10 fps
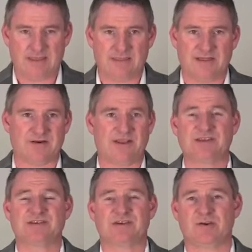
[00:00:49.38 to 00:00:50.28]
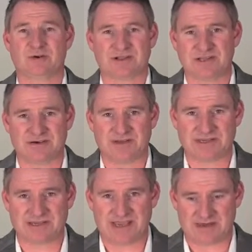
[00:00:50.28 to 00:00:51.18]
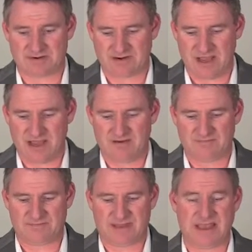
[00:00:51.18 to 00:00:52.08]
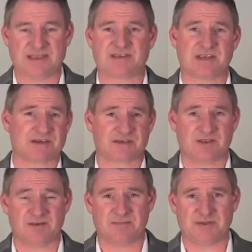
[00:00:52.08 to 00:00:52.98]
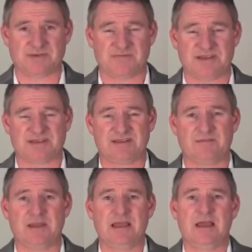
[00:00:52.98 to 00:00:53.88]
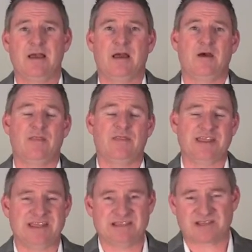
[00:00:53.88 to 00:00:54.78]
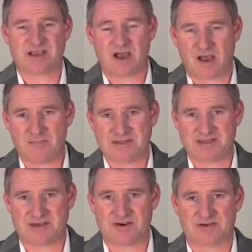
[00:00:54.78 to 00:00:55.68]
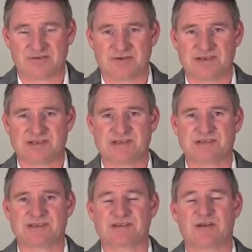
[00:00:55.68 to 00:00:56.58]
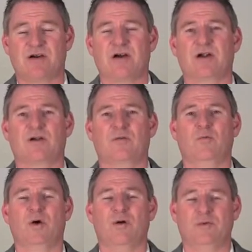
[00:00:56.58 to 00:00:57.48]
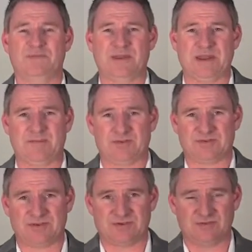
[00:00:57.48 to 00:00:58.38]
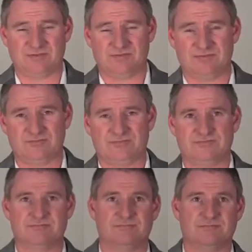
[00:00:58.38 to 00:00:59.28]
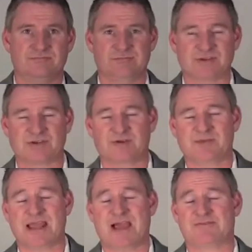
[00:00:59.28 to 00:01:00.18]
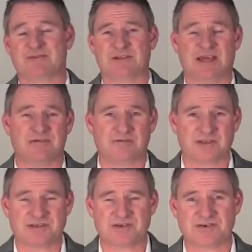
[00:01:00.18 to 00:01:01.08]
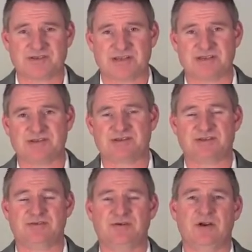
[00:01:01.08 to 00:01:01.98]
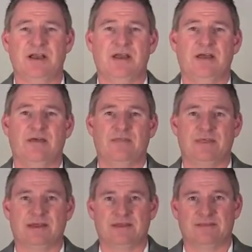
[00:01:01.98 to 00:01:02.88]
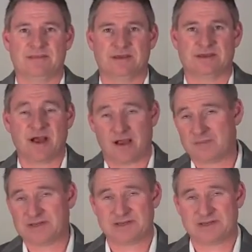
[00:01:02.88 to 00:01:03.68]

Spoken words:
there is no clear indicator of a sexually abused victim. These common characteristics are what we've been able to determine after a lot of research into the common